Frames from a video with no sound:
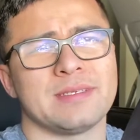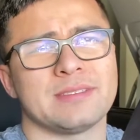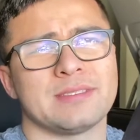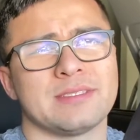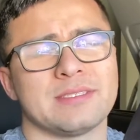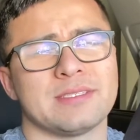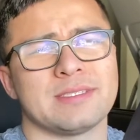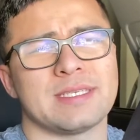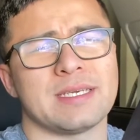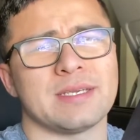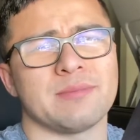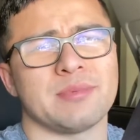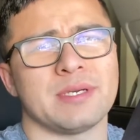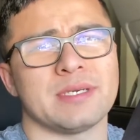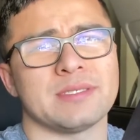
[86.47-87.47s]
just
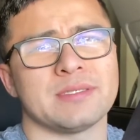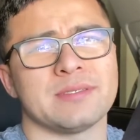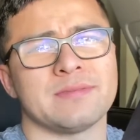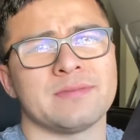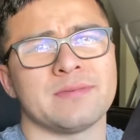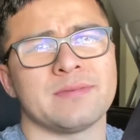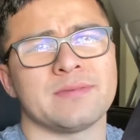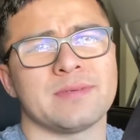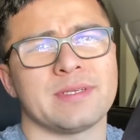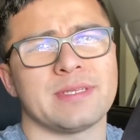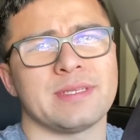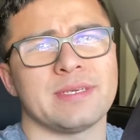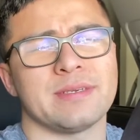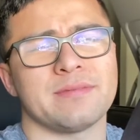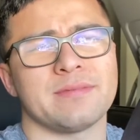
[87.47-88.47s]
staying positive in
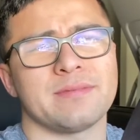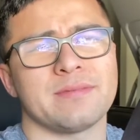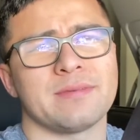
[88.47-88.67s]
life